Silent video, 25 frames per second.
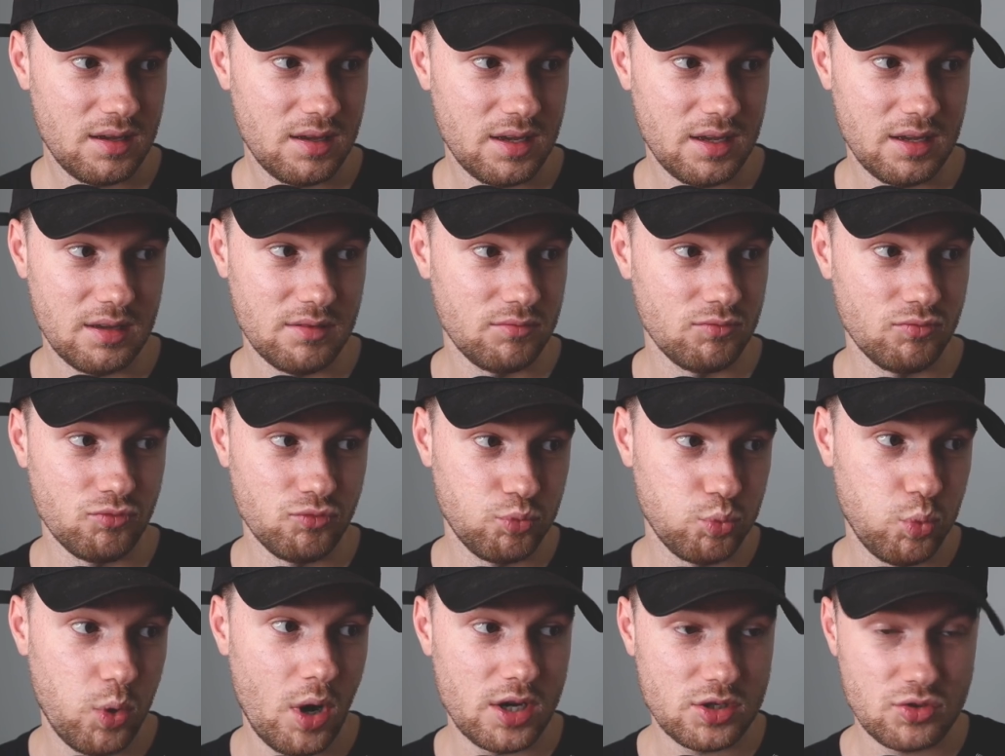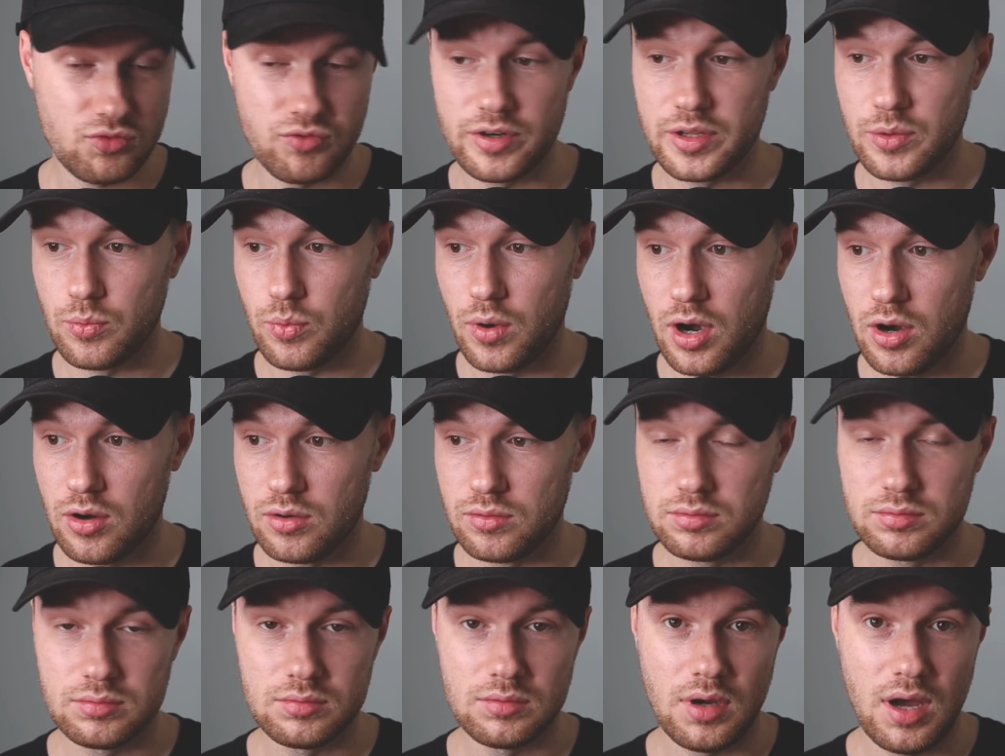It works really
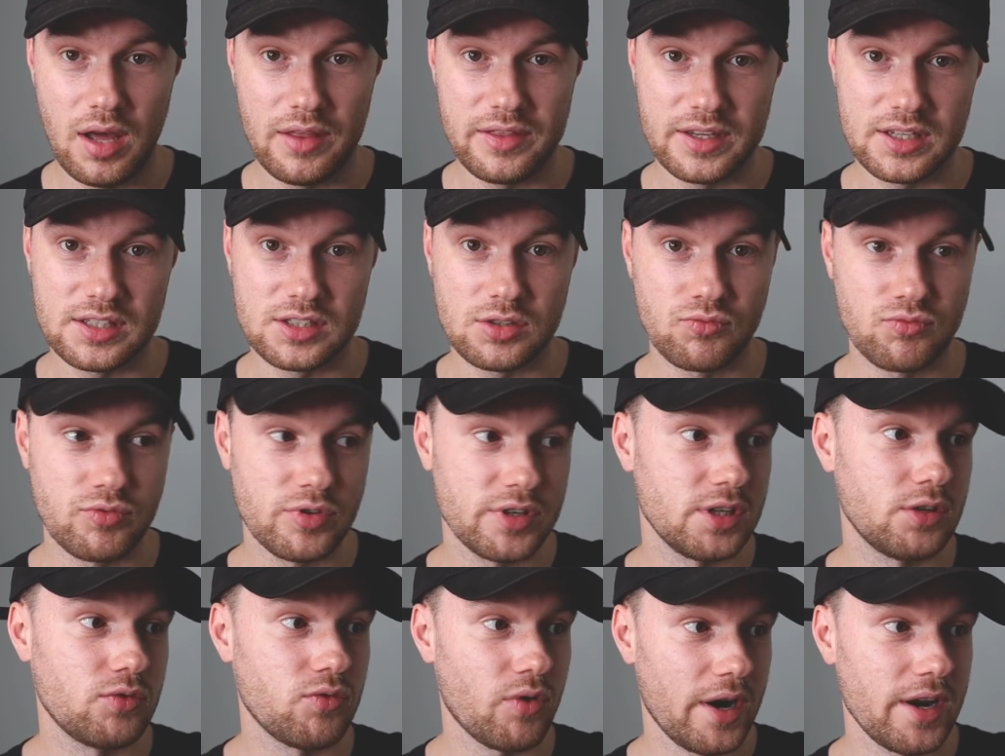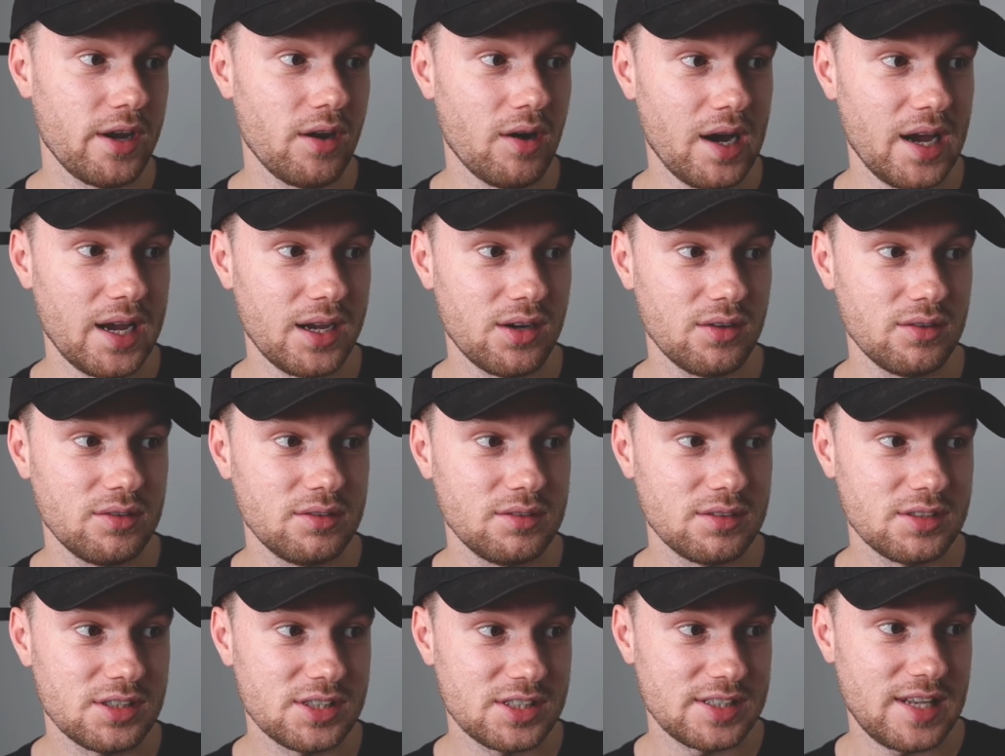well. I think it's a really great
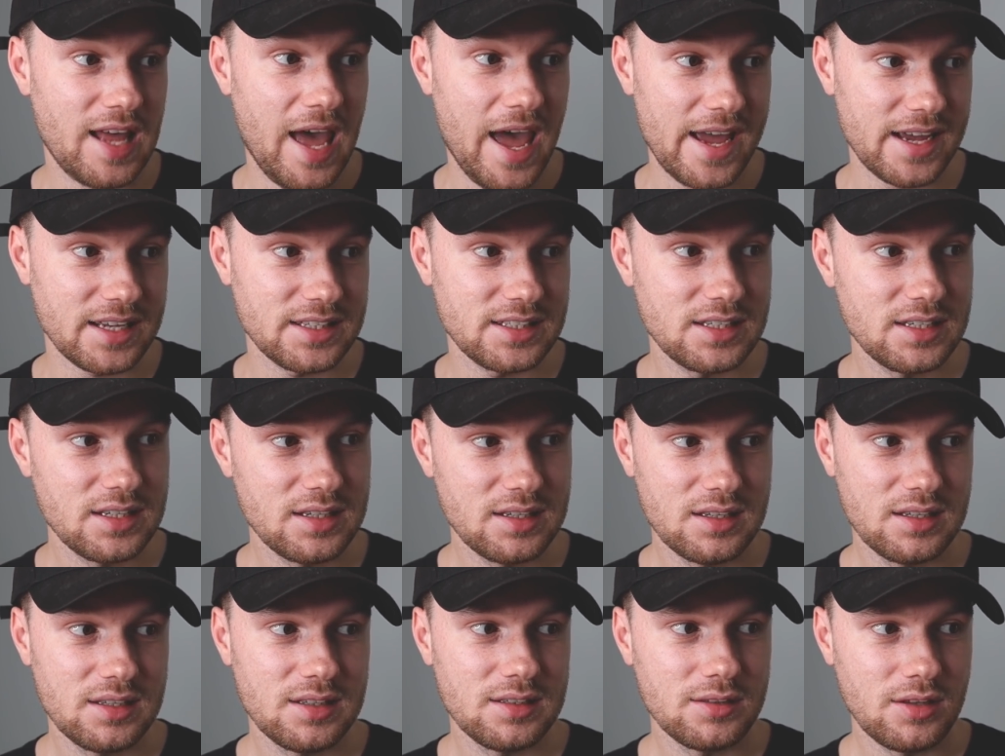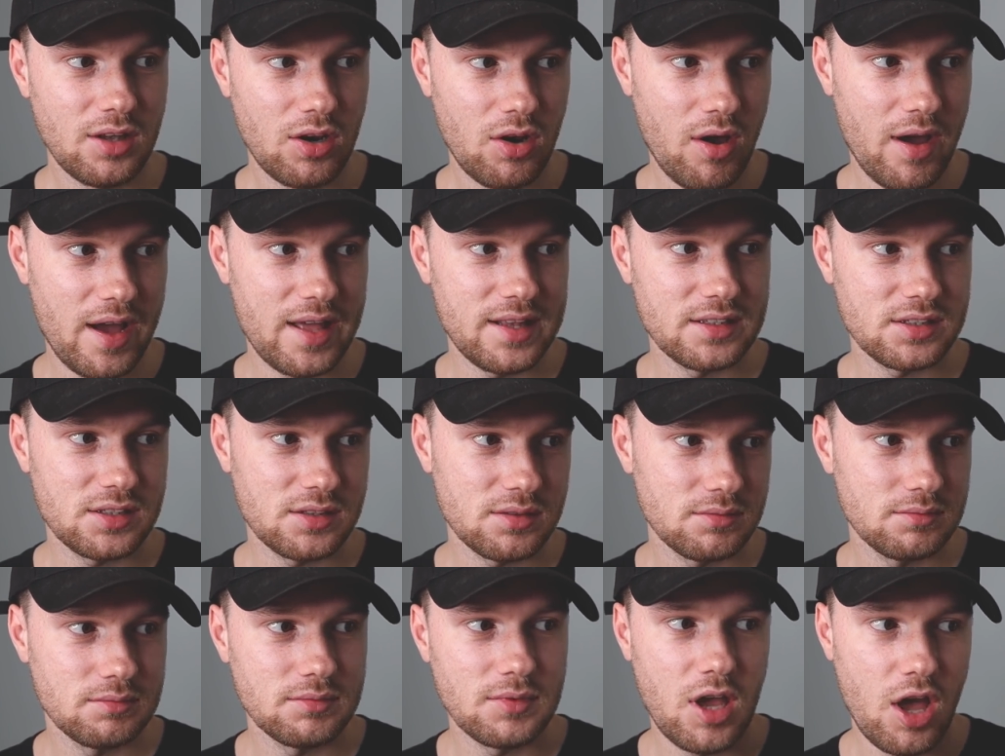icon, stacked. The
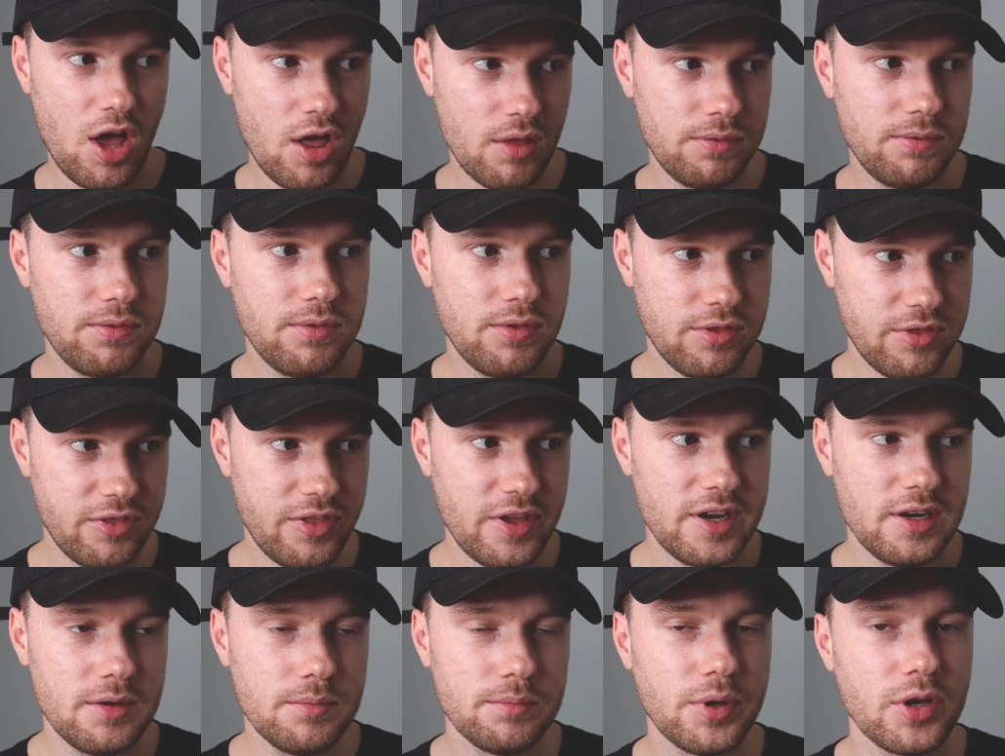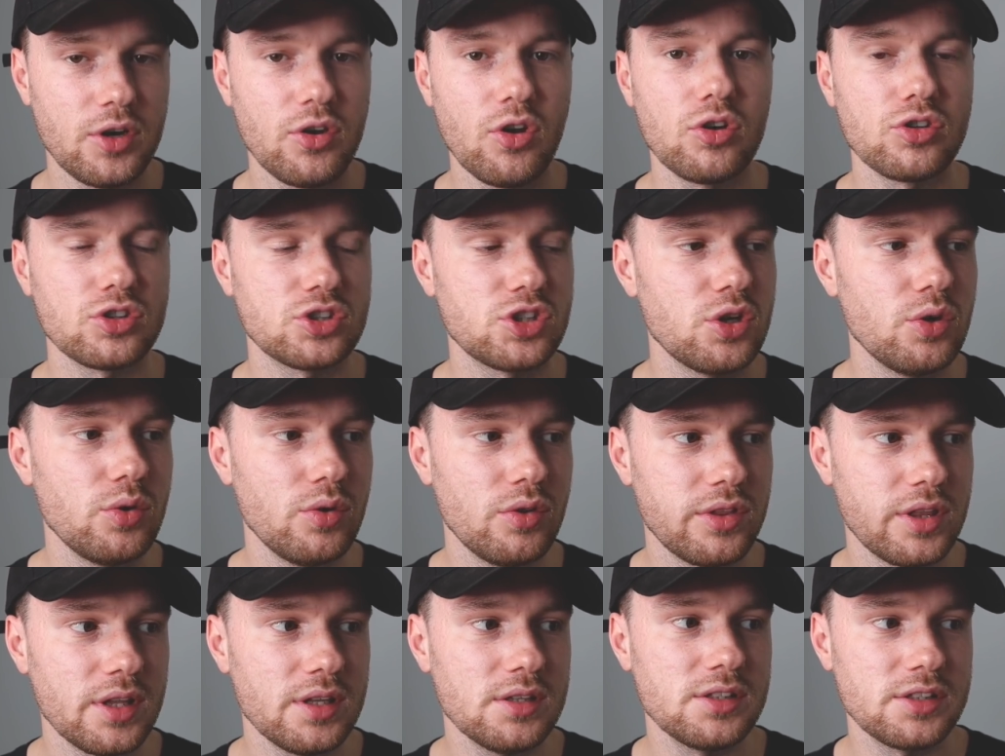lines are thin, but not too
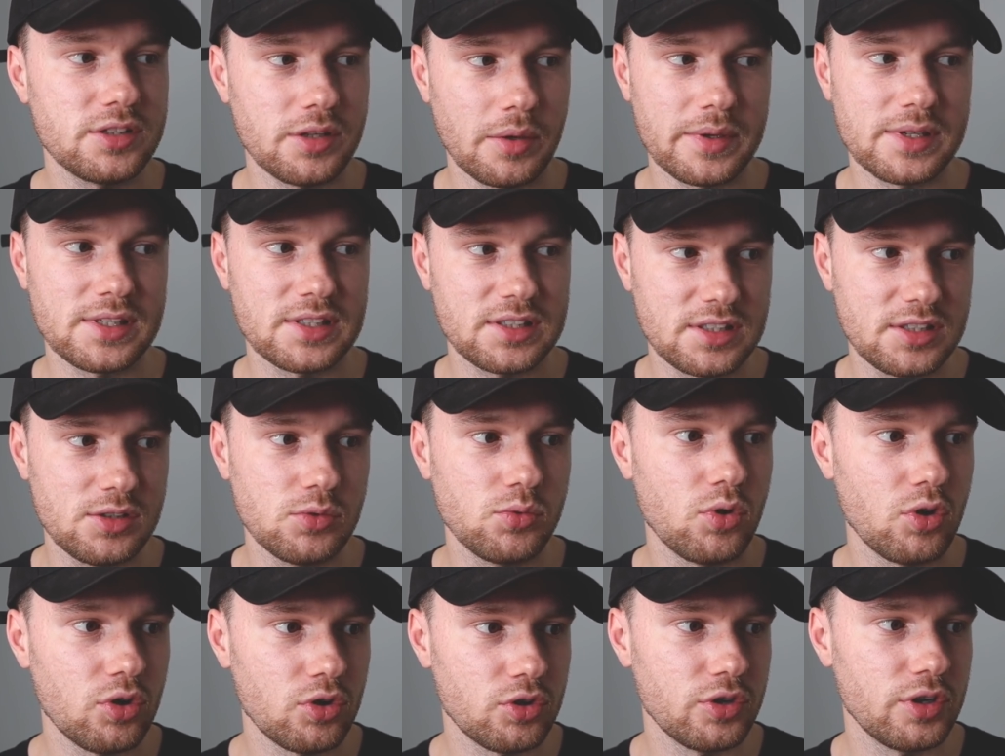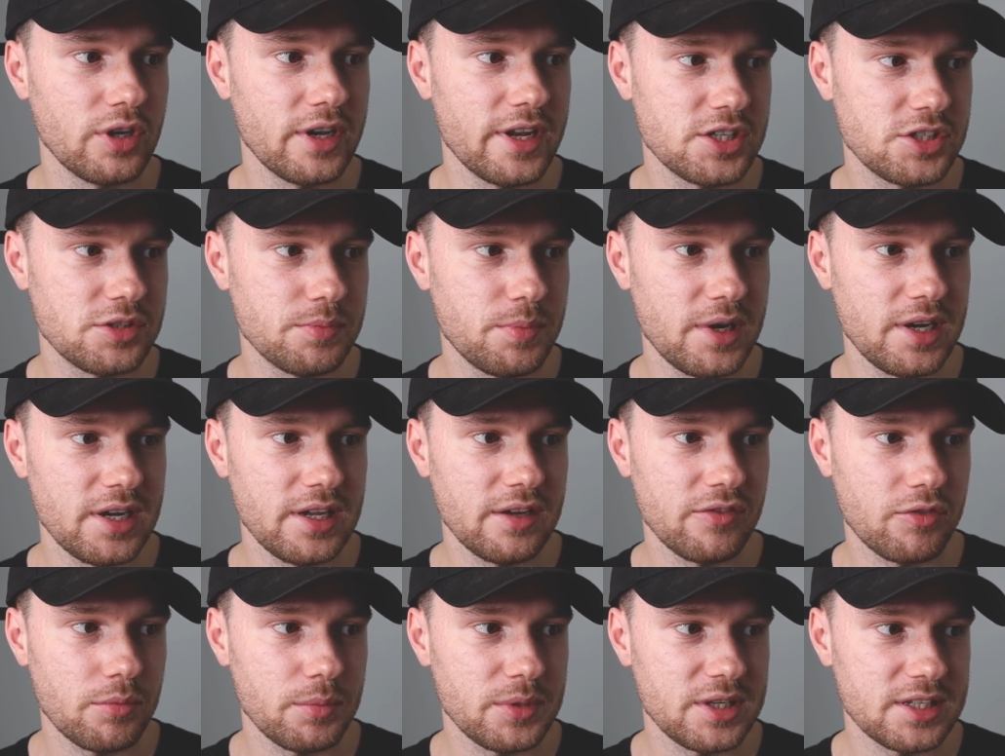thin, so it's still got good
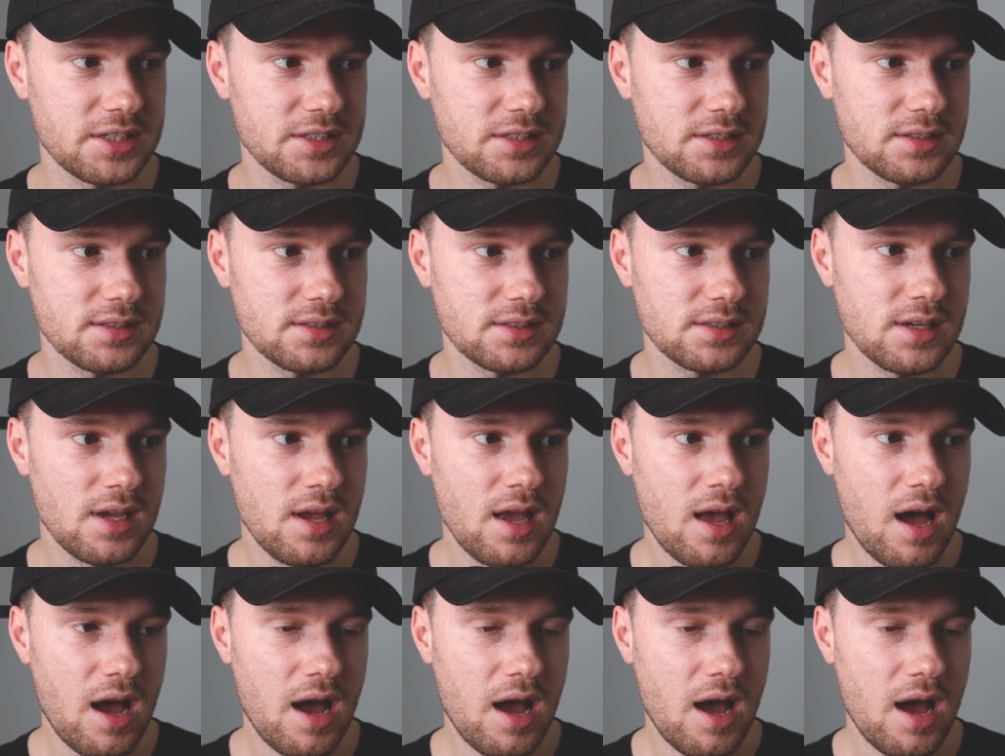legibility from a distance.